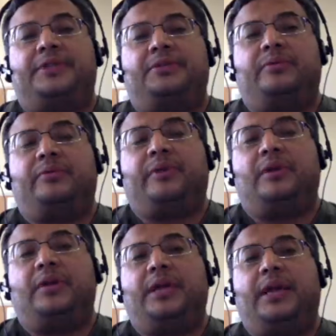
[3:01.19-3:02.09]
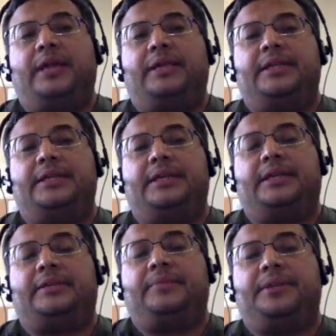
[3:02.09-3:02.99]
So when we're looking at
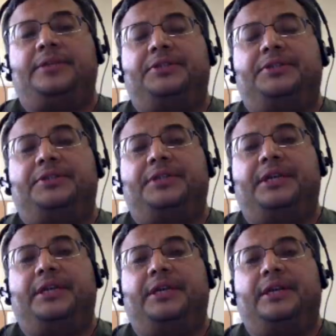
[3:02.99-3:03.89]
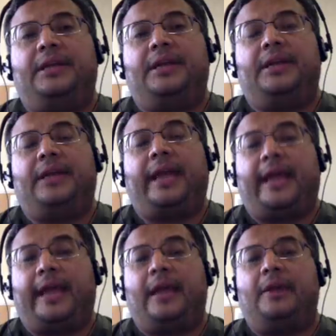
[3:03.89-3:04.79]
the pictures in
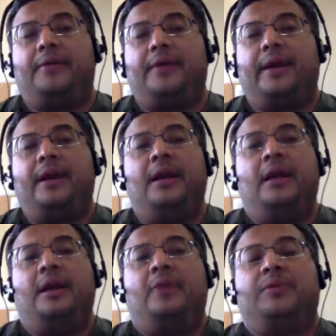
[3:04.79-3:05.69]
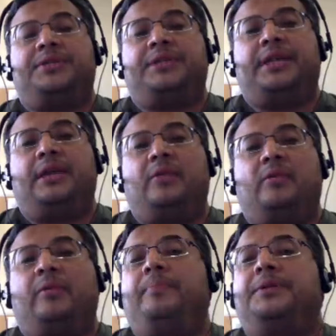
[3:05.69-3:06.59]
A, right, we're seeing
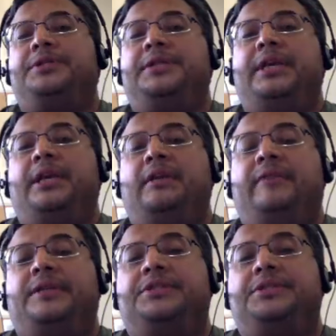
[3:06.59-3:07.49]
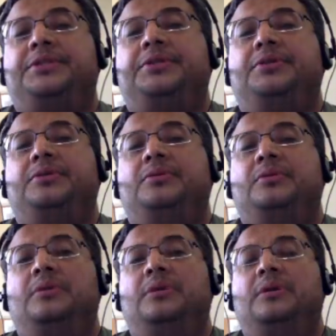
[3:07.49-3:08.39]
what we perceive as two
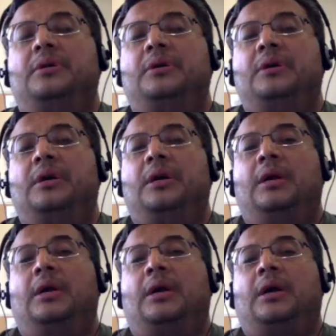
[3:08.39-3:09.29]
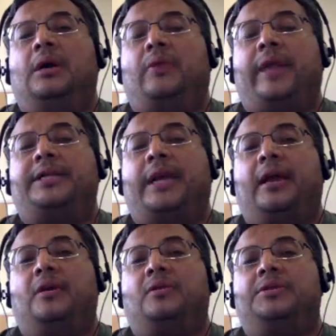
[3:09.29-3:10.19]

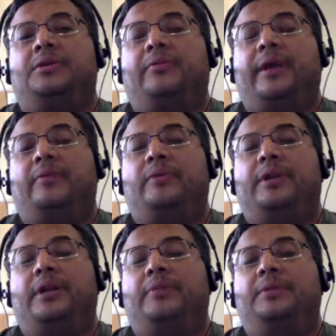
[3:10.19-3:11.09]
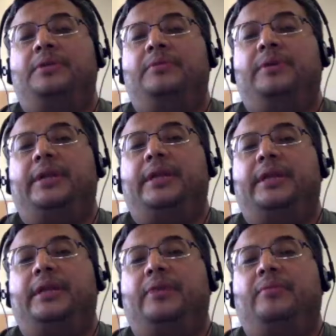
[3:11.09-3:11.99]
rectangles, a red one and a blue one,
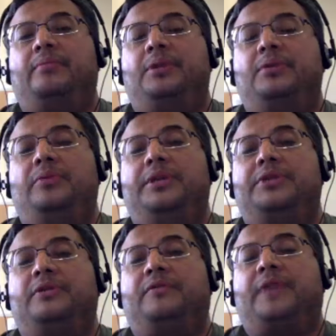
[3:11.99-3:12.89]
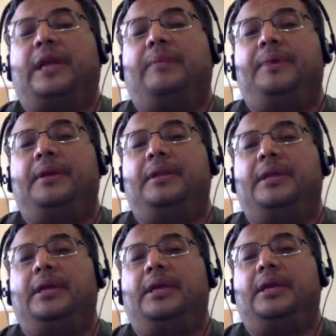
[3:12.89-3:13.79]
and the blue one is overlapping
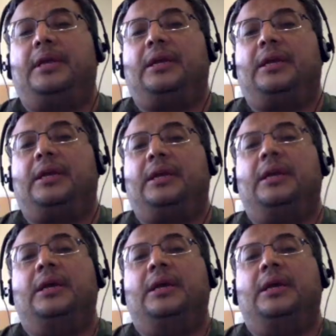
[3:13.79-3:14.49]
the